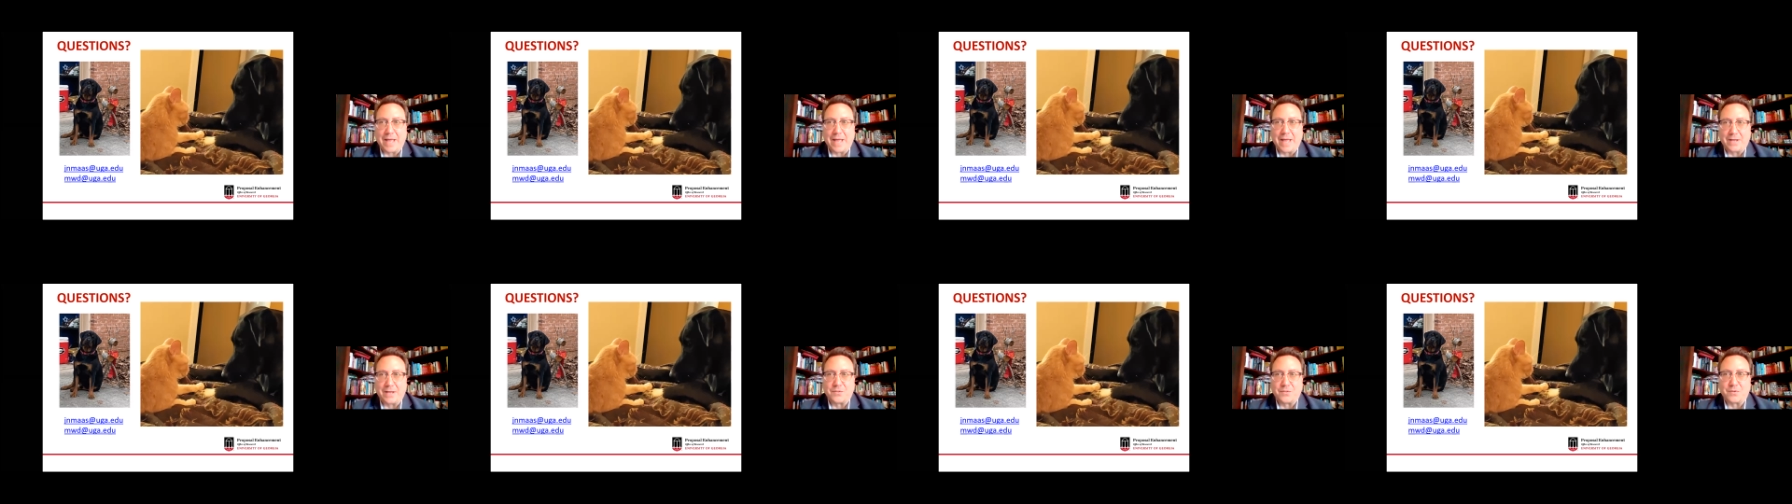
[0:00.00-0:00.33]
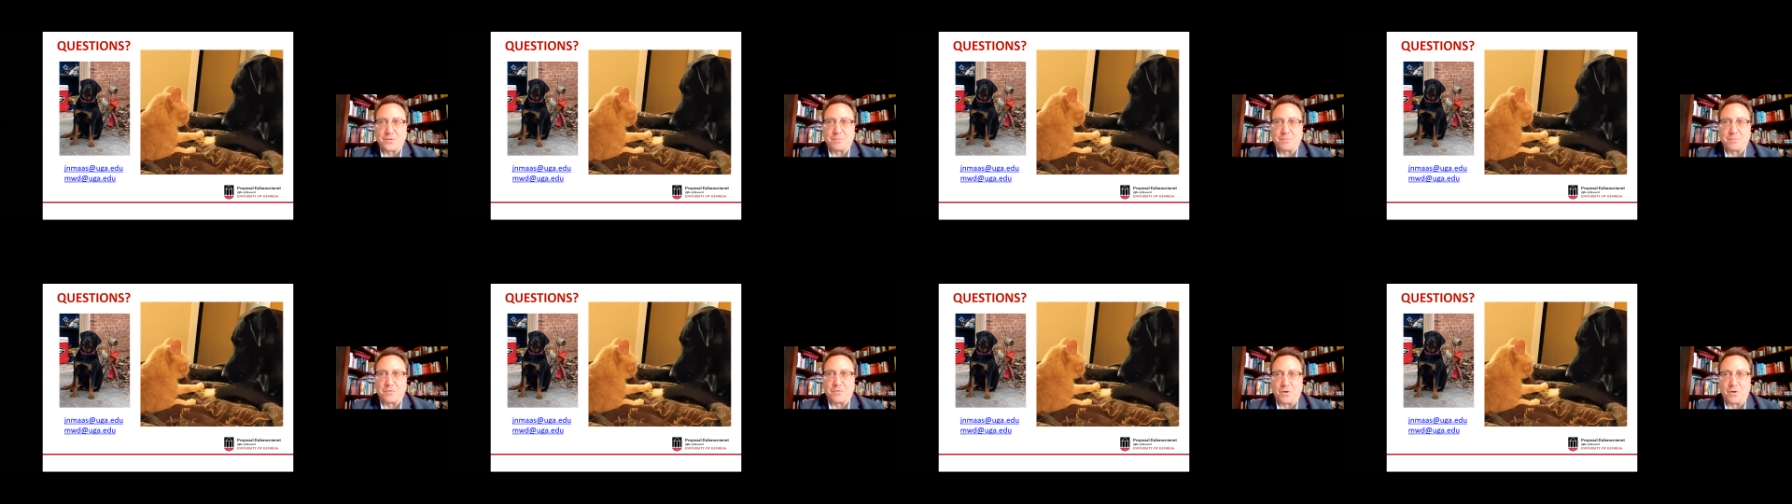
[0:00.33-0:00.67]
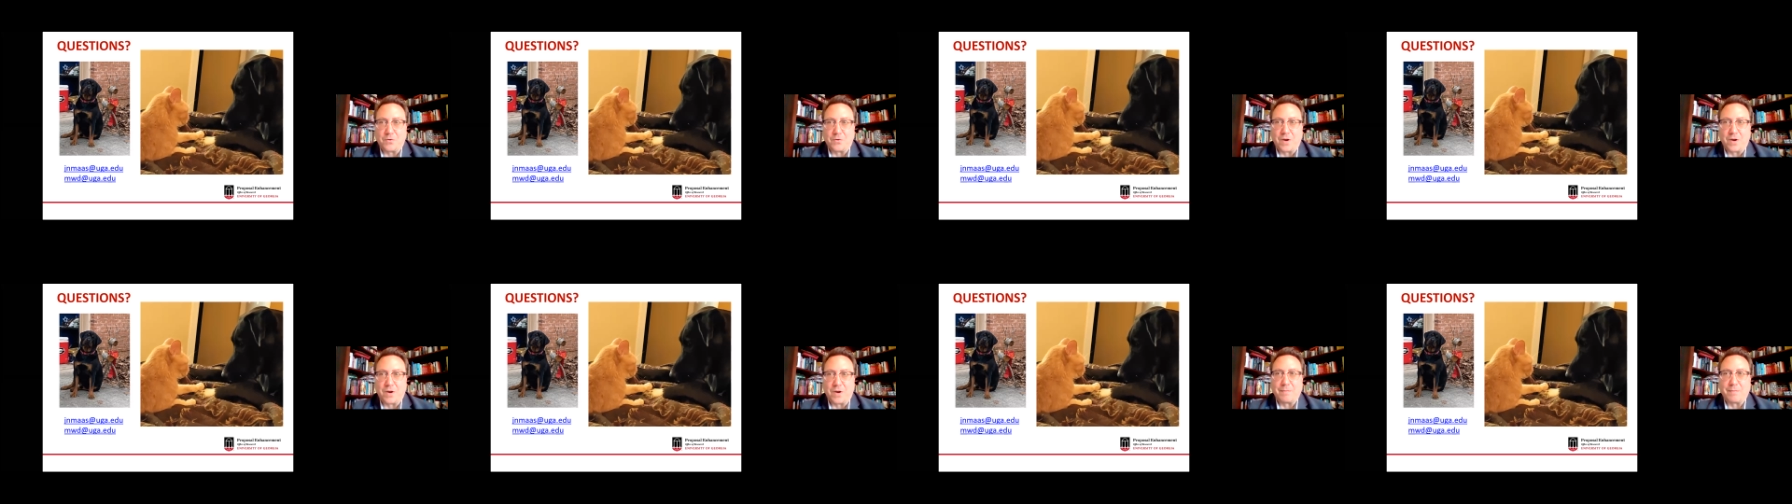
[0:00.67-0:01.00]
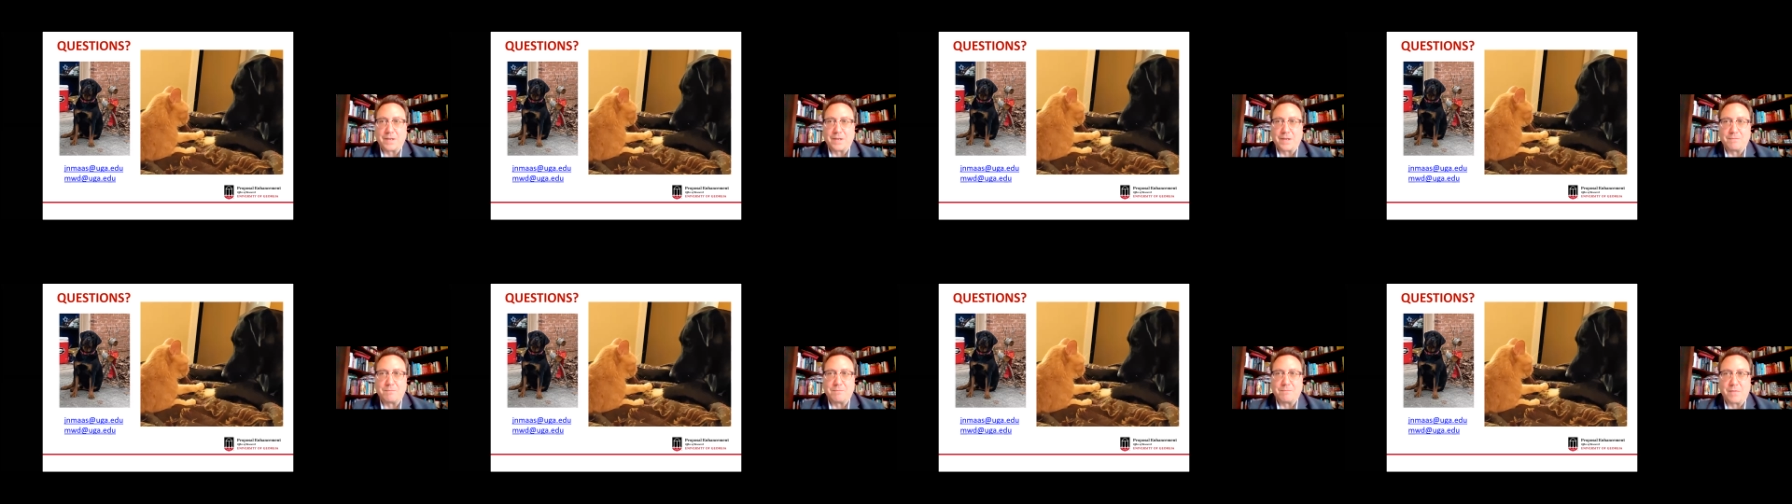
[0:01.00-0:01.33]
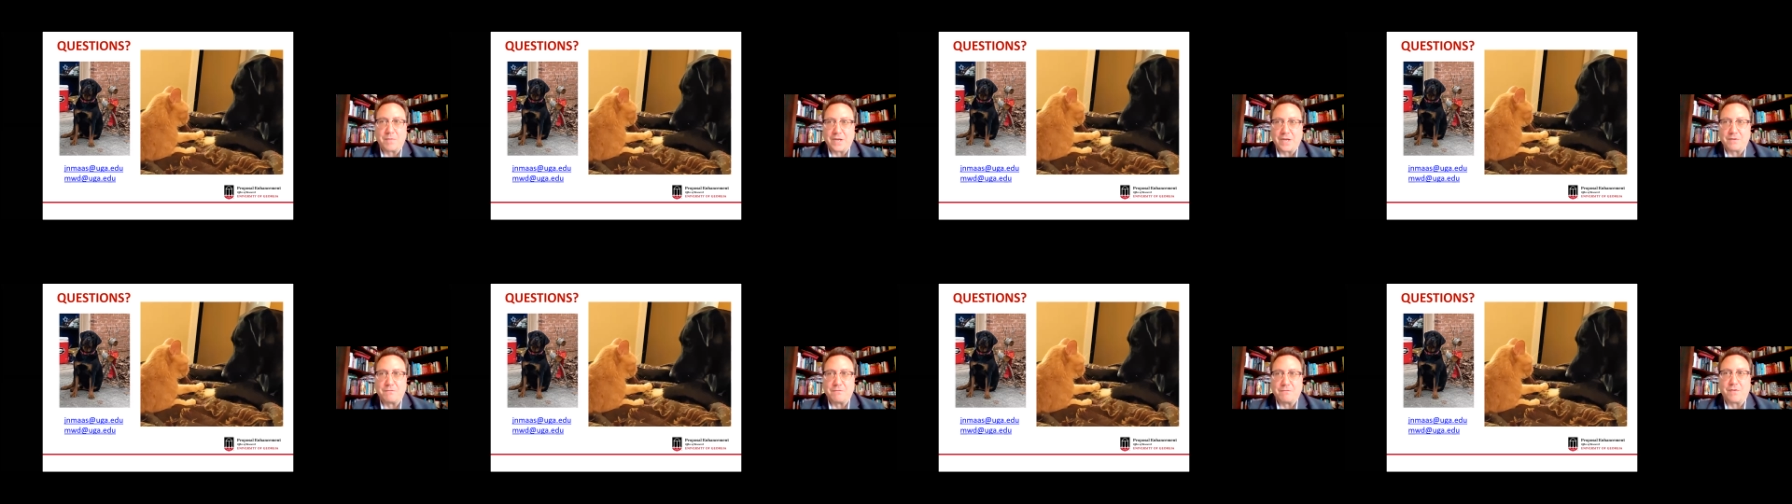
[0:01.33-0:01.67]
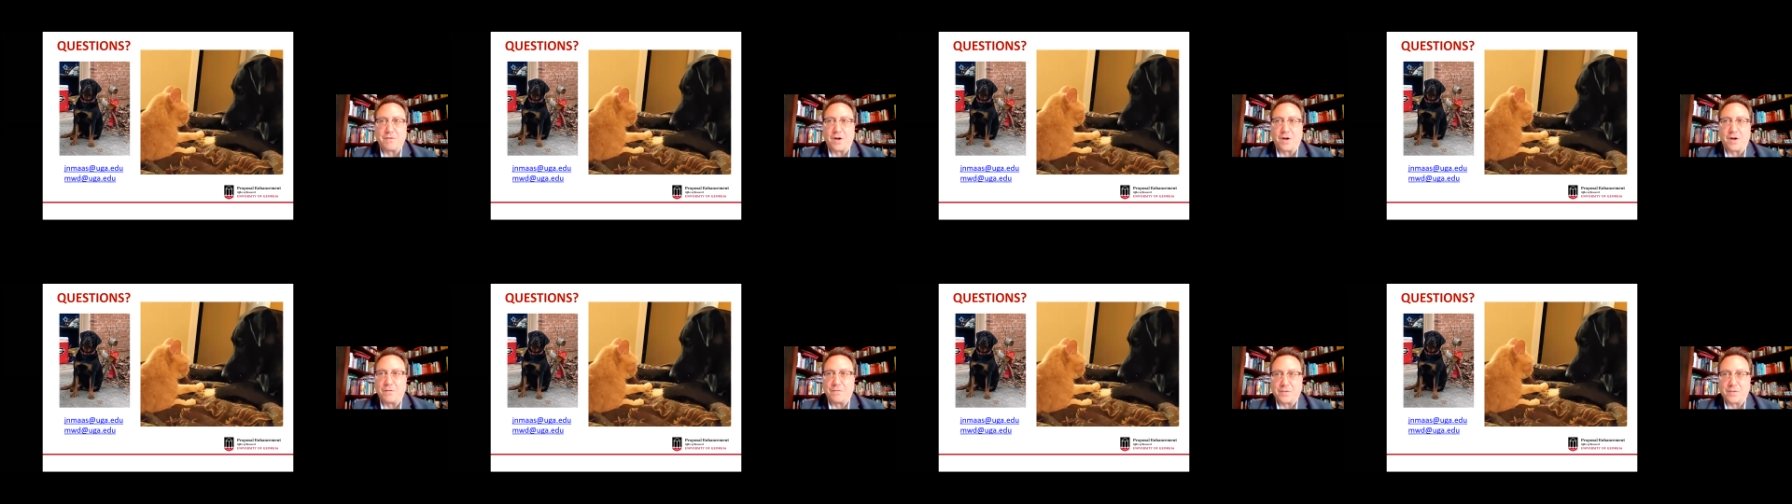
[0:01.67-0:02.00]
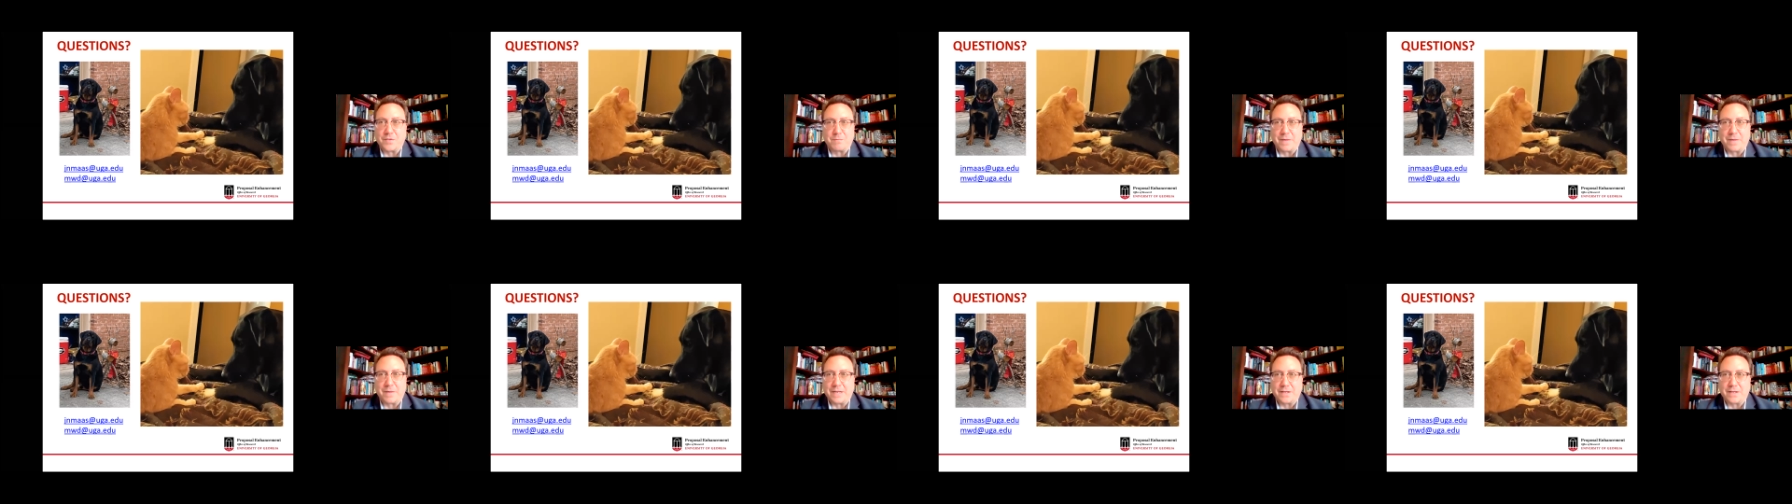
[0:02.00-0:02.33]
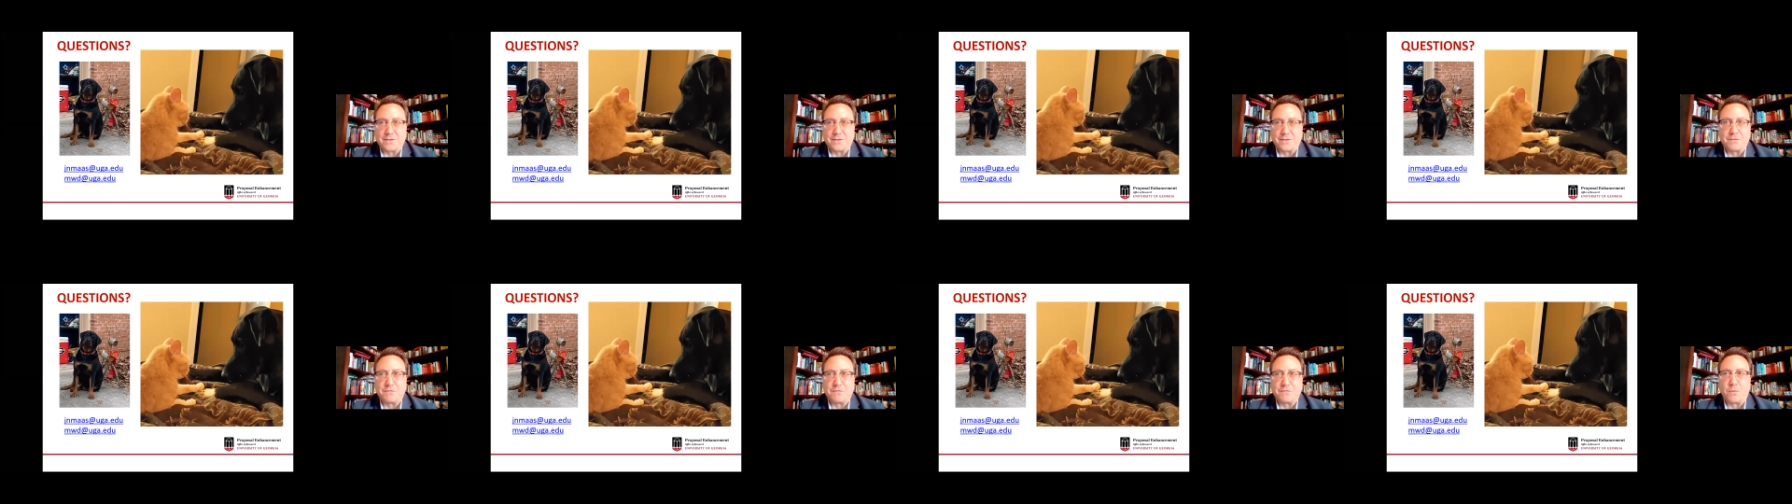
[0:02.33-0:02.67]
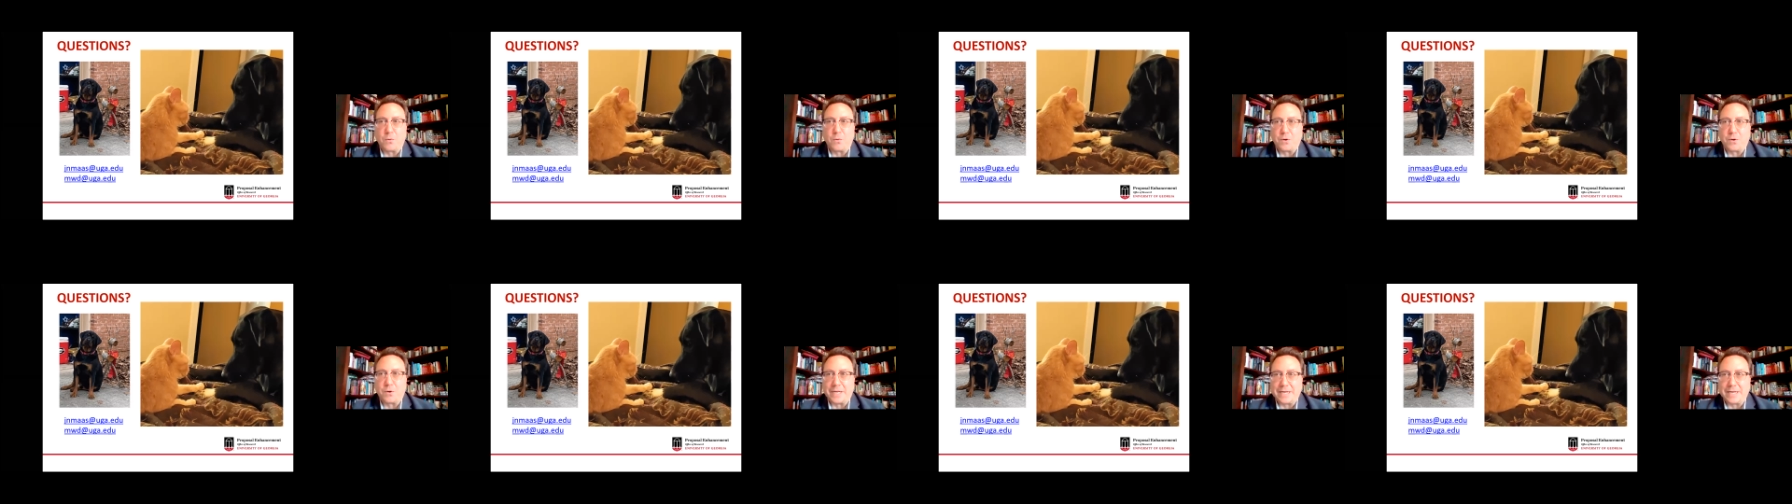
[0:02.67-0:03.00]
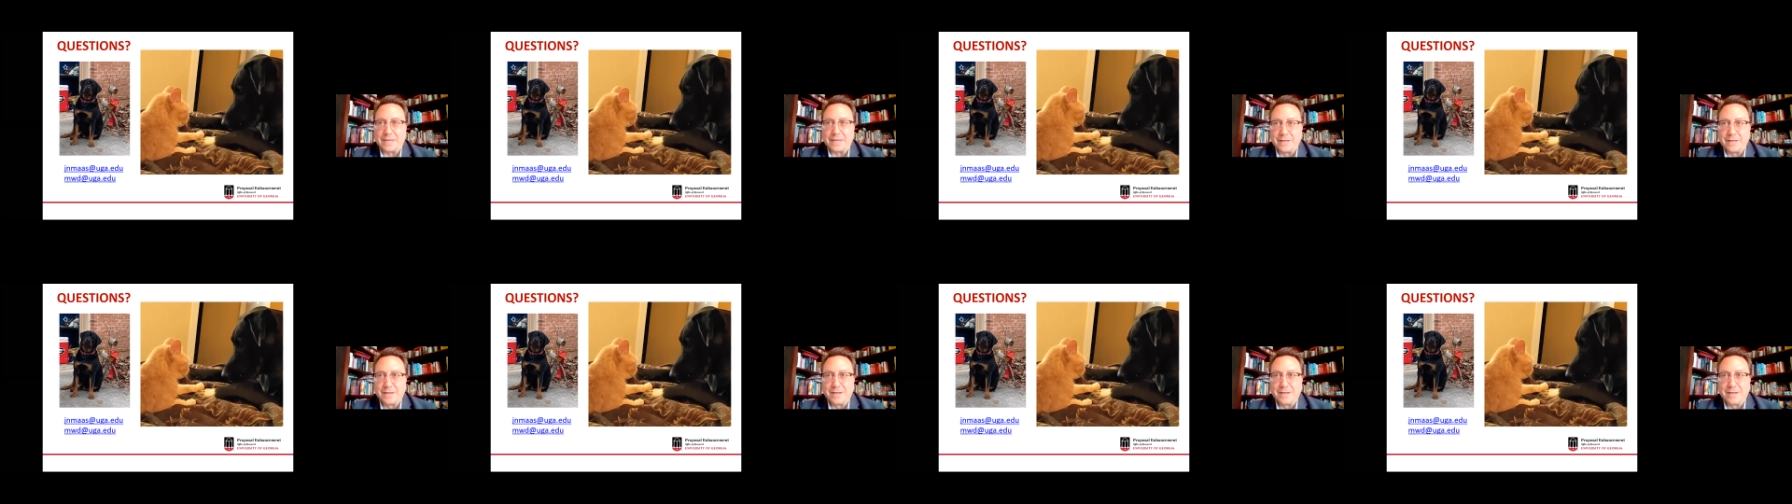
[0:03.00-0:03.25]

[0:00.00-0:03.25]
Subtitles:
manage a program that it might involve as many as 40